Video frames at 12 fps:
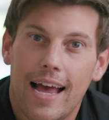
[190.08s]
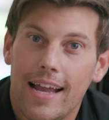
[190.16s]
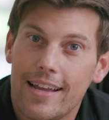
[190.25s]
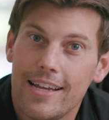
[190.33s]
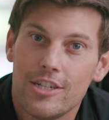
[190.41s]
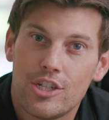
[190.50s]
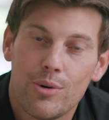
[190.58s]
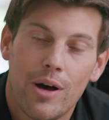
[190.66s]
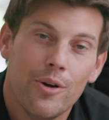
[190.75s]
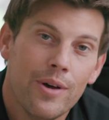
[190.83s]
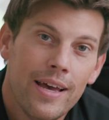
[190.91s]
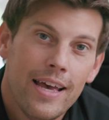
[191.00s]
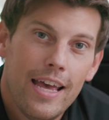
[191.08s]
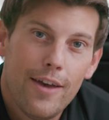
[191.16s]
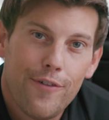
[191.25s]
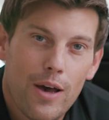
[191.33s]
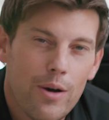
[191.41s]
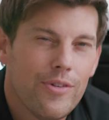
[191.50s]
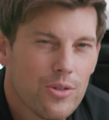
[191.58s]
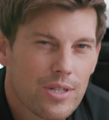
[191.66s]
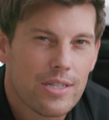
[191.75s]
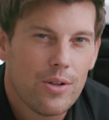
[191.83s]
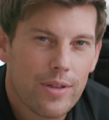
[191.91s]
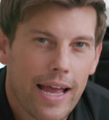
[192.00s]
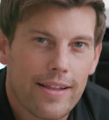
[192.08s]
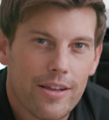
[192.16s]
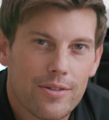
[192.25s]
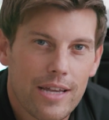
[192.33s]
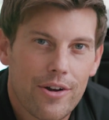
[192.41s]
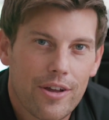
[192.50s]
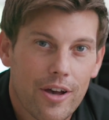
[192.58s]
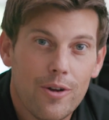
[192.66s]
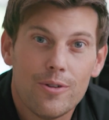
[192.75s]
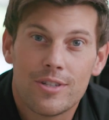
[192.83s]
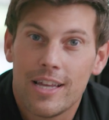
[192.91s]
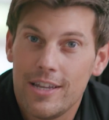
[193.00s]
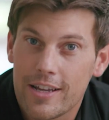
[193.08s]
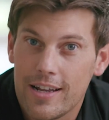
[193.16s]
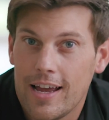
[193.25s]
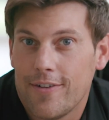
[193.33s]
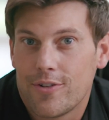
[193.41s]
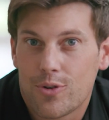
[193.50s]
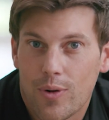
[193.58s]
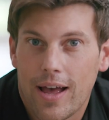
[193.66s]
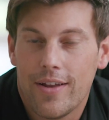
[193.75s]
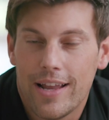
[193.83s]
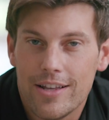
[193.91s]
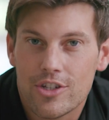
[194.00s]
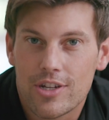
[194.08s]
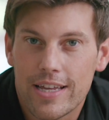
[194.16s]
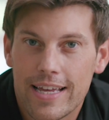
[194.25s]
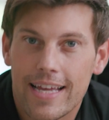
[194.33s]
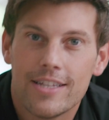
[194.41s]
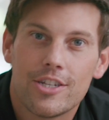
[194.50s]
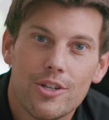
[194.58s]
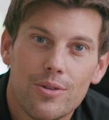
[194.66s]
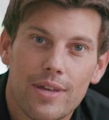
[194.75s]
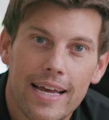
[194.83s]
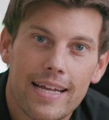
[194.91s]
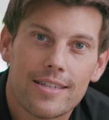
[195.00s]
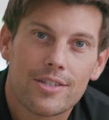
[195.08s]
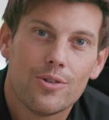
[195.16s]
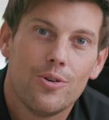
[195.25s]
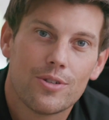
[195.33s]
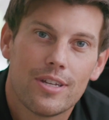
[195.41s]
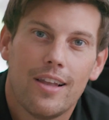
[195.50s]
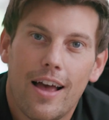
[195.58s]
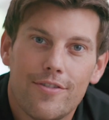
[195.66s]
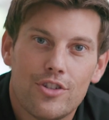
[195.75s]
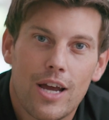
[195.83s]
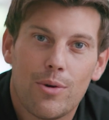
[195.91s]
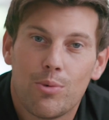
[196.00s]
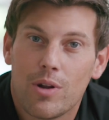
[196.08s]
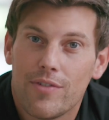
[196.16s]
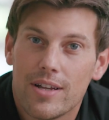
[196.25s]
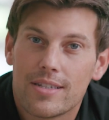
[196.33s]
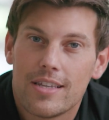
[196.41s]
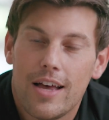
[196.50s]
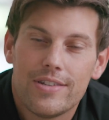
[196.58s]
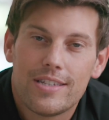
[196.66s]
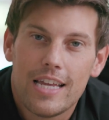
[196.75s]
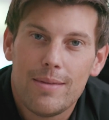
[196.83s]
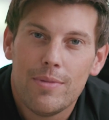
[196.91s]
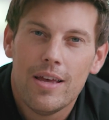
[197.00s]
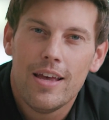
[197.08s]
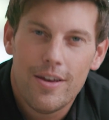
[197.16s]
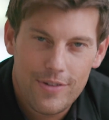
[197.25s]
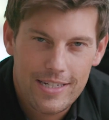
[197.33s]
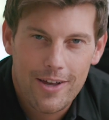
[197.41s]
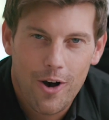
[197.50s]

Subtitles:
and H20. If however you're still getting those error codes, then you're going to have to call out an engineer. And to do that, or to live chat with one of our service team, visit